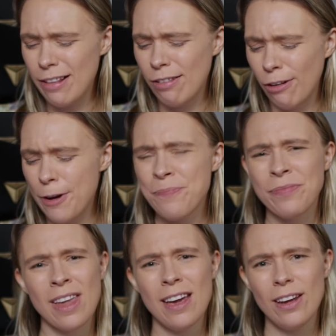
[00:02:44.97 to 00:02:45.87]
And so
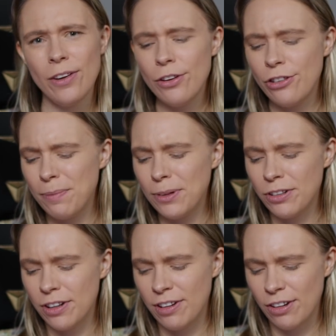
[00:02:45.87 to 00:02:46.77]
YouTube
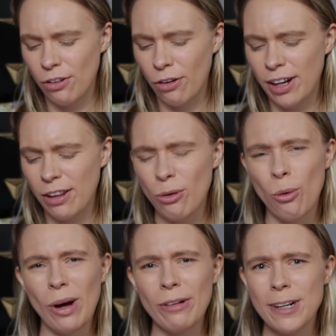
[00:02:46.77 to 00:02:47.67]
looked at TikTok and
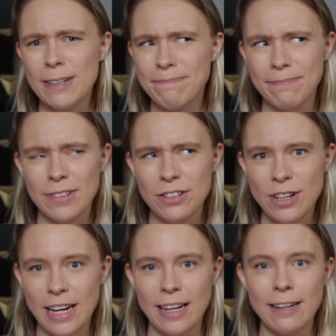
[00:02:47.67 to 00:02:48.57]
thought, well,
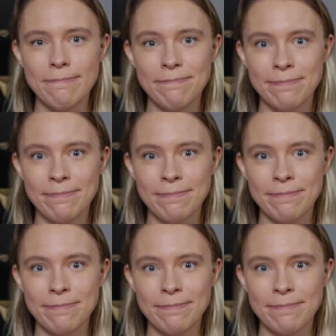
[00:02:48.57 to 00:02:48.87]
gee,